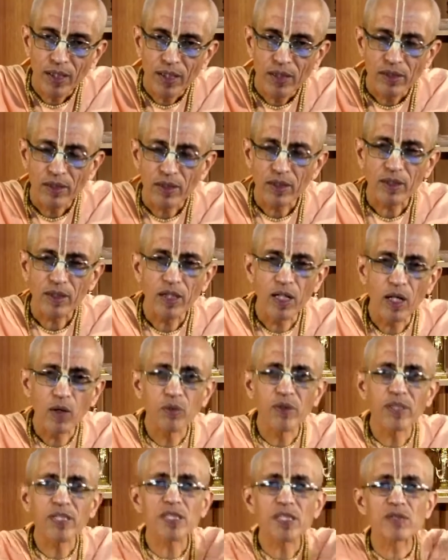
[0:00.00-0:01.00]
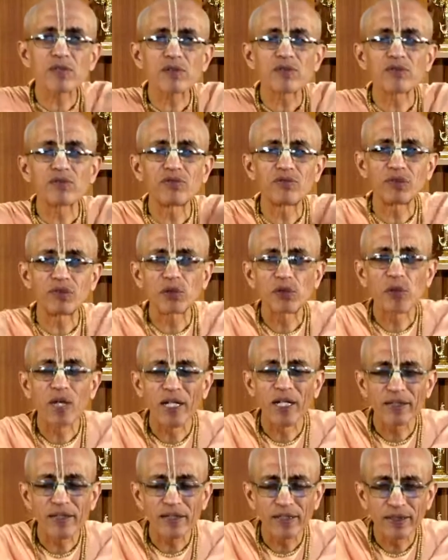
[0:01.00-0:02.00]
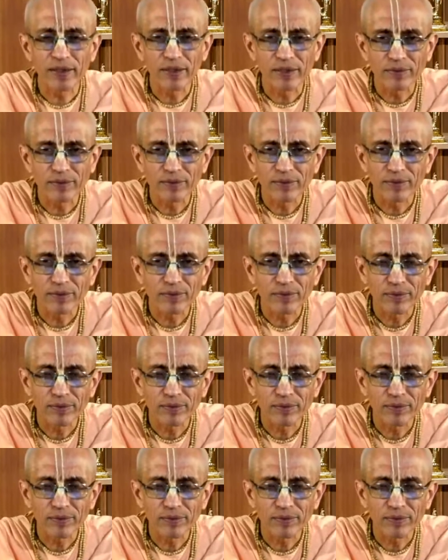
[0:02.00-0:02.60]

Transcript: The cloud is few hundred